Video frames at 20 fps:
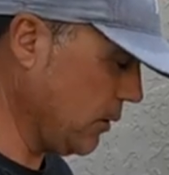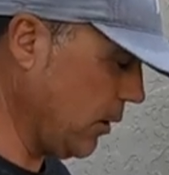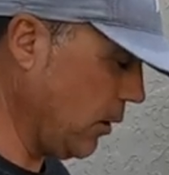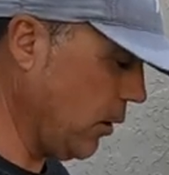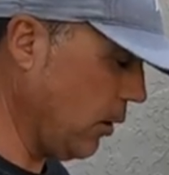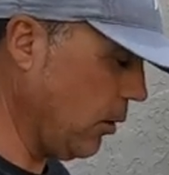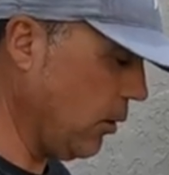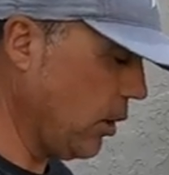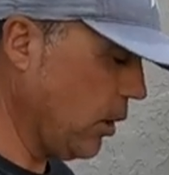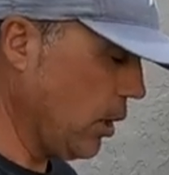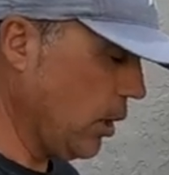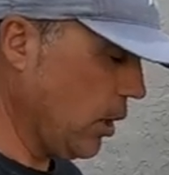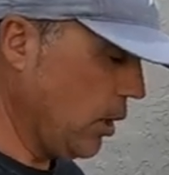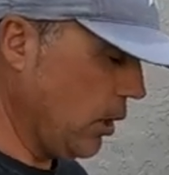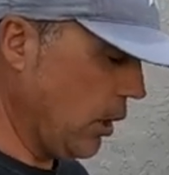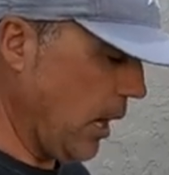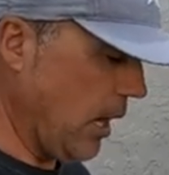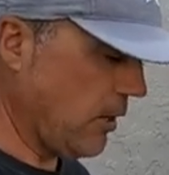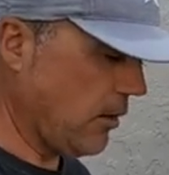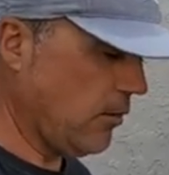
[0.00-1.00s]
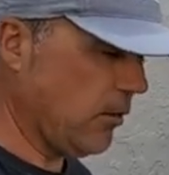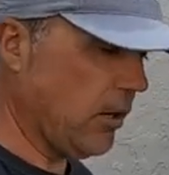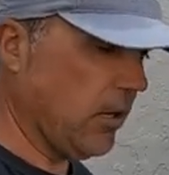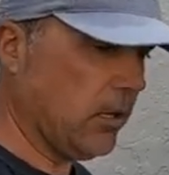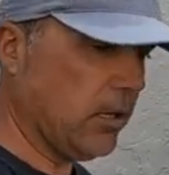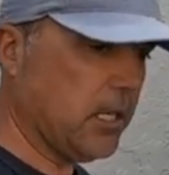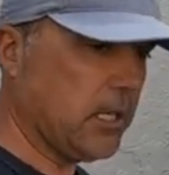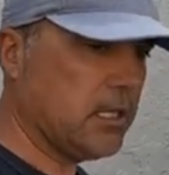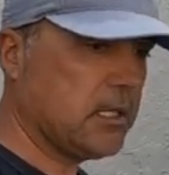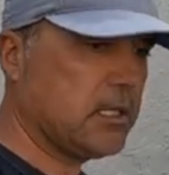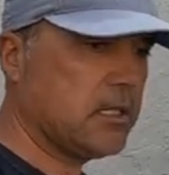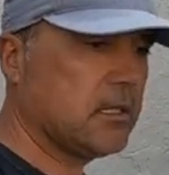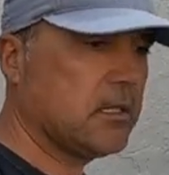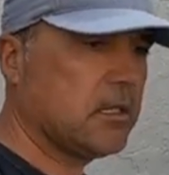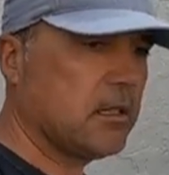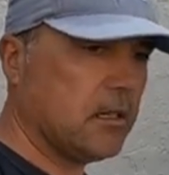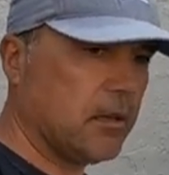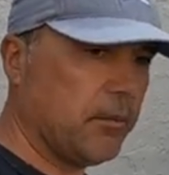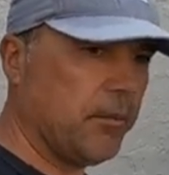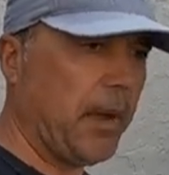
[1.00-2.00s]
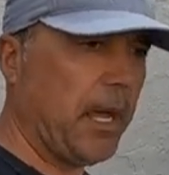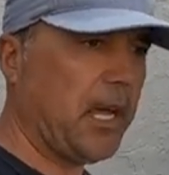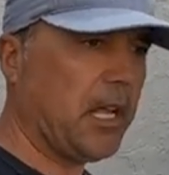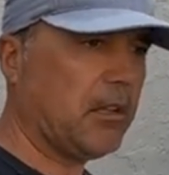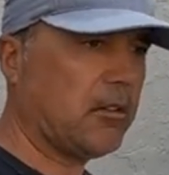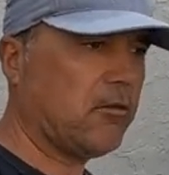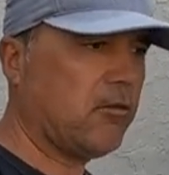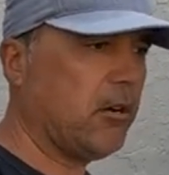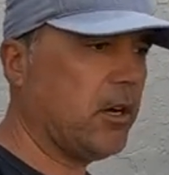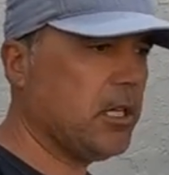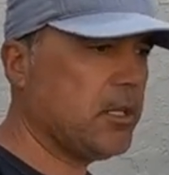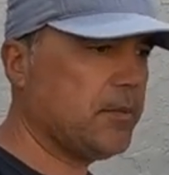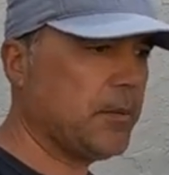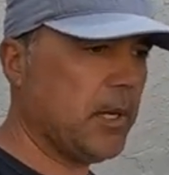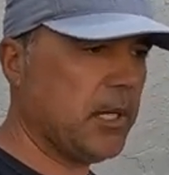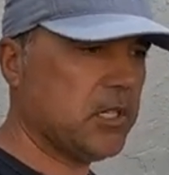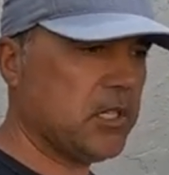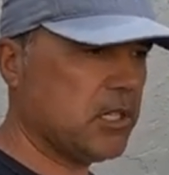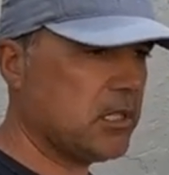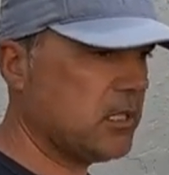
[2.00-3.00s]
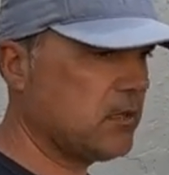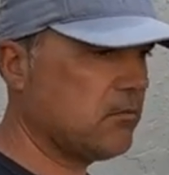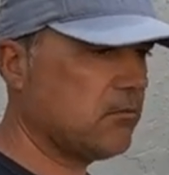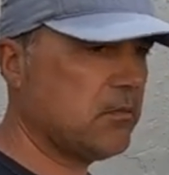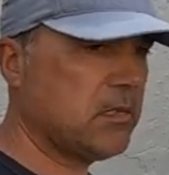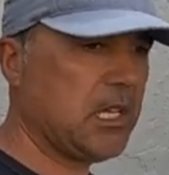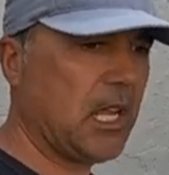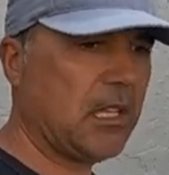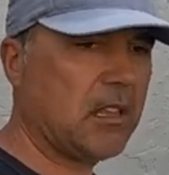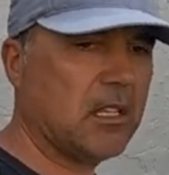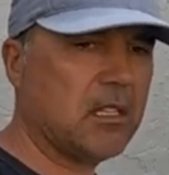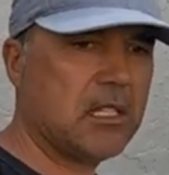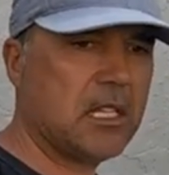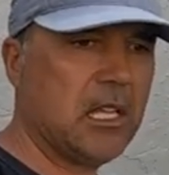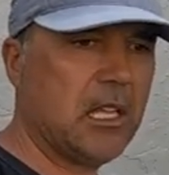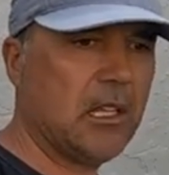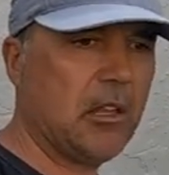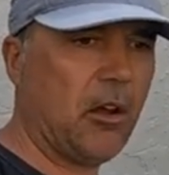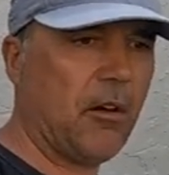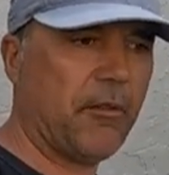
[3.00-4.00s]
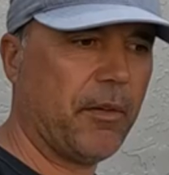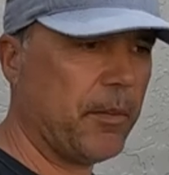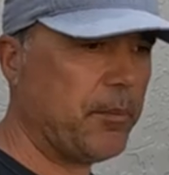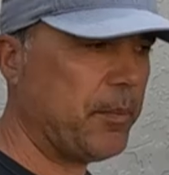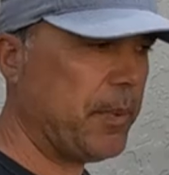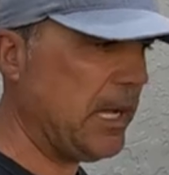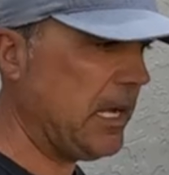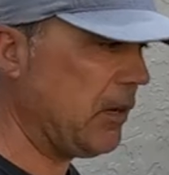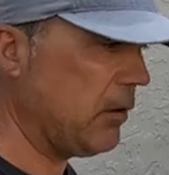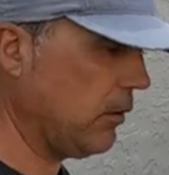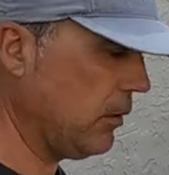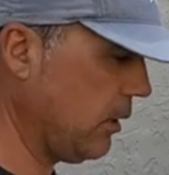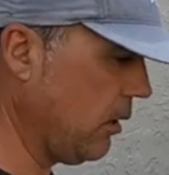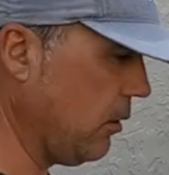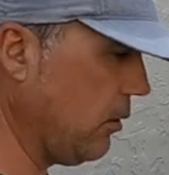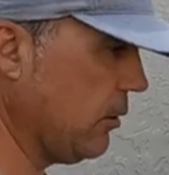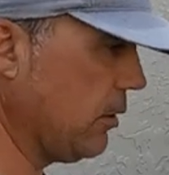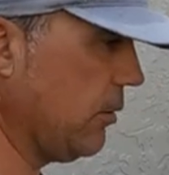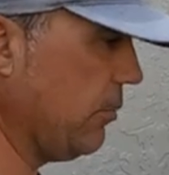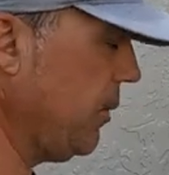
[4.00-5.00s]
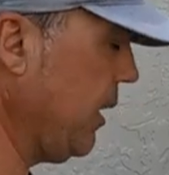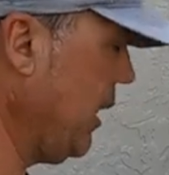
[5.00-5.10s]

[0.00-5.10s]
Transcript: So I grill this, make it crispy, and just take the skin off and pick on, on the